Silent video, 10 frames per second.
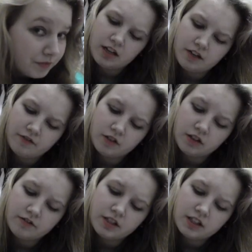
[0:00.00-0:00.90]
If you
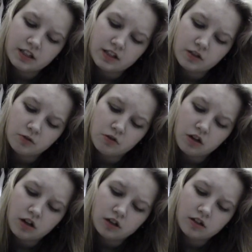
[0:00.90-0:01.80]
leave this in too
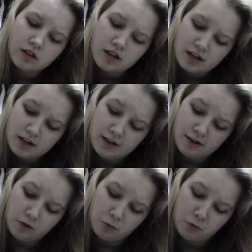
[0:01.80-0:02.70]
long,
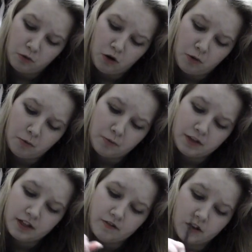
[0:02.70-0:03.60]
it'll
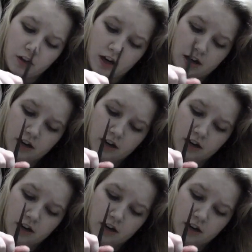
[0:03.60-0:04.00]
probably give your